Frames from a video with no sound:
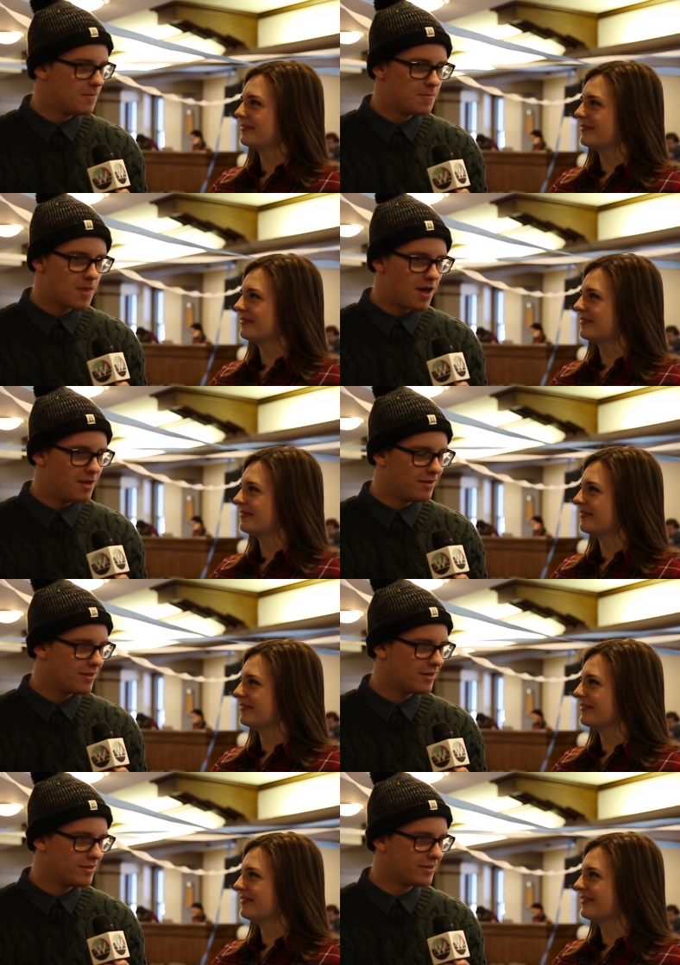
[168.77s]
Speaker 1: I
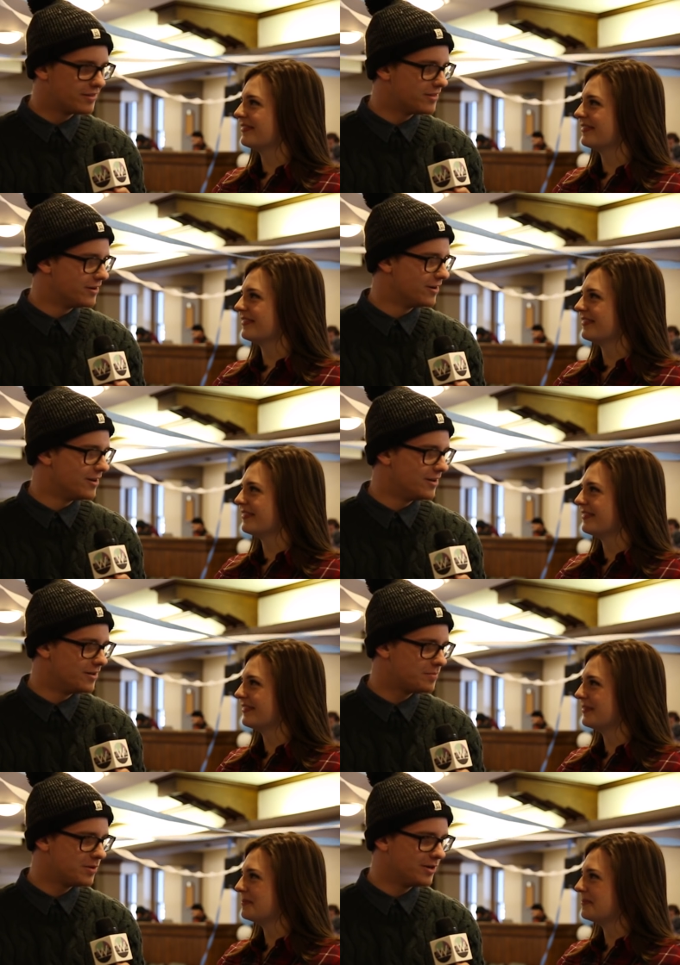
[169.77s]
I think they're uh,
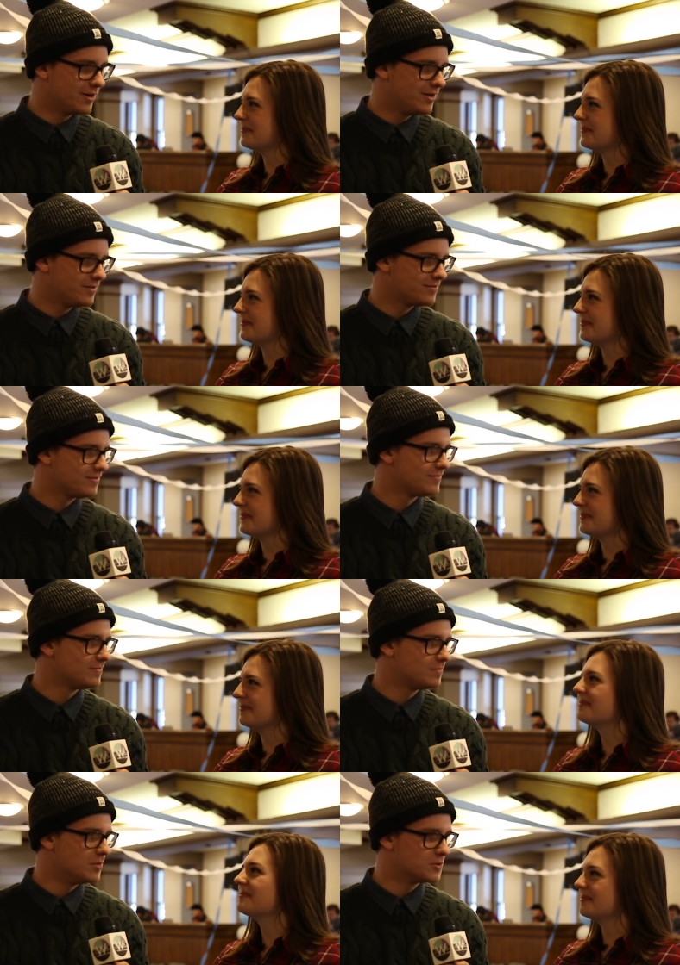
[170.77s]
pretty great,
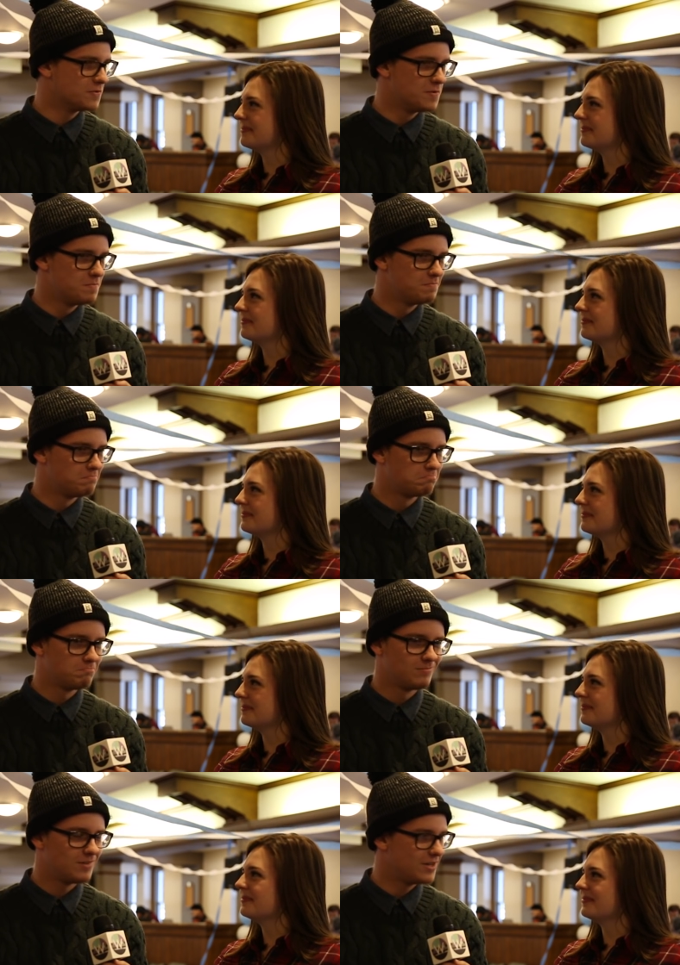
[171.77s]
most of them.
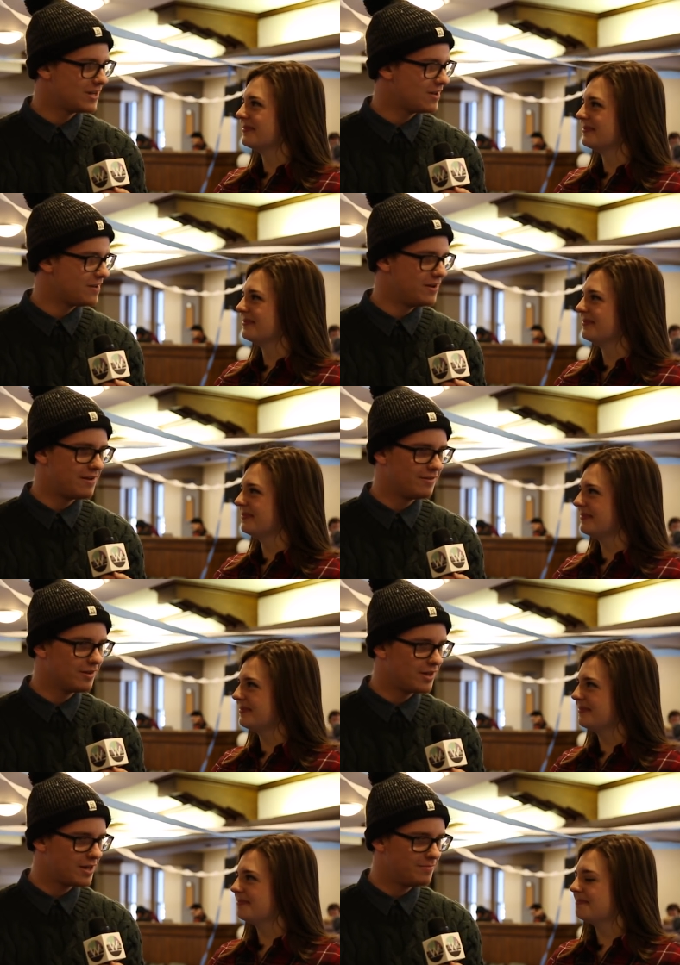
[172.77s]
I never
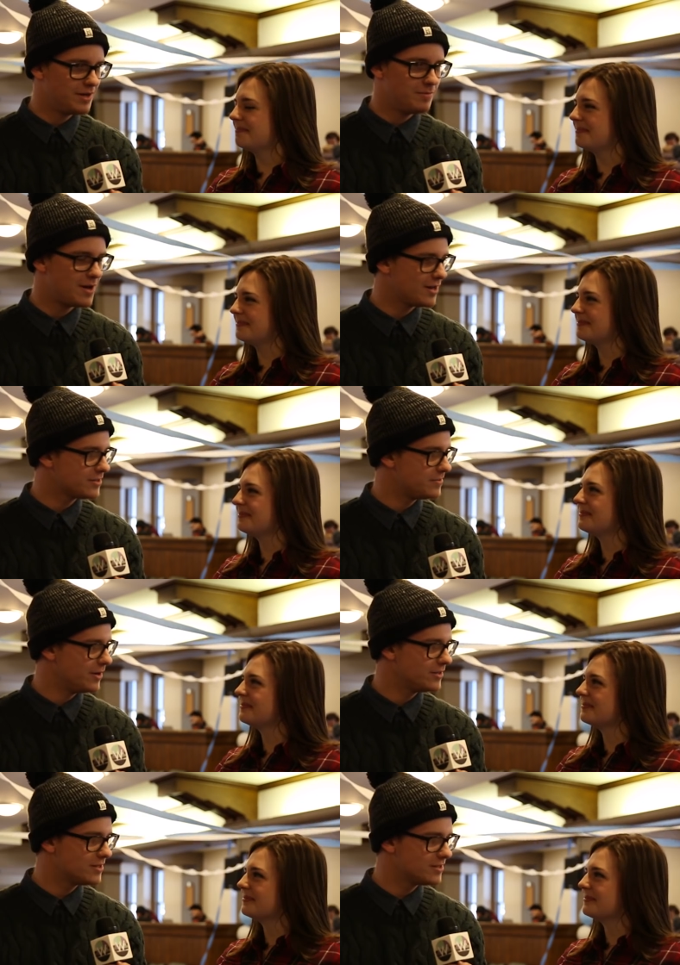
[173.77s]
really had many bad
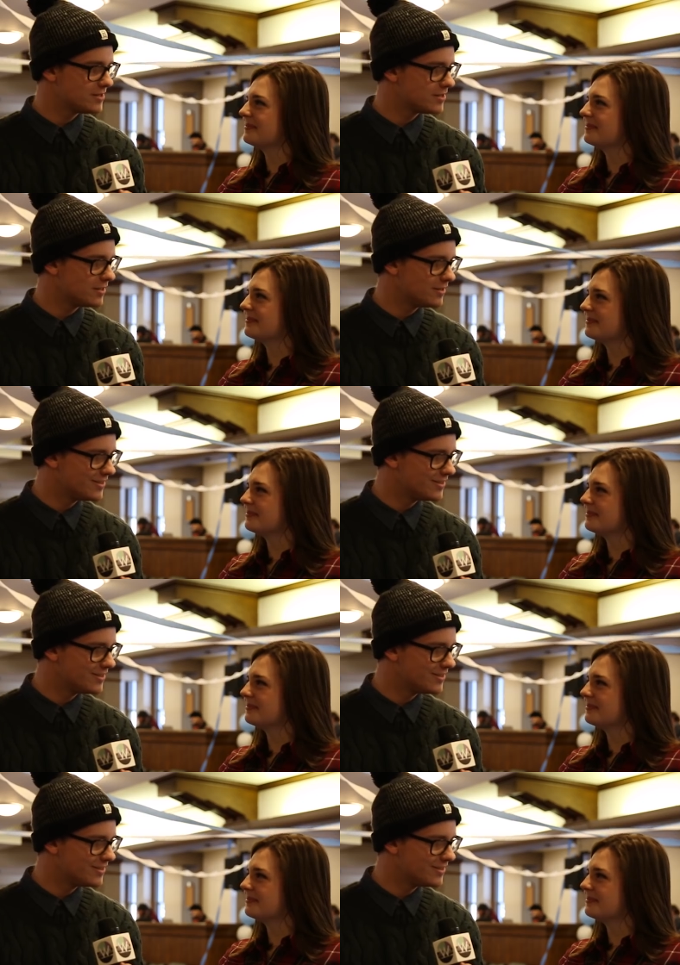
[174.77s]
experiences, so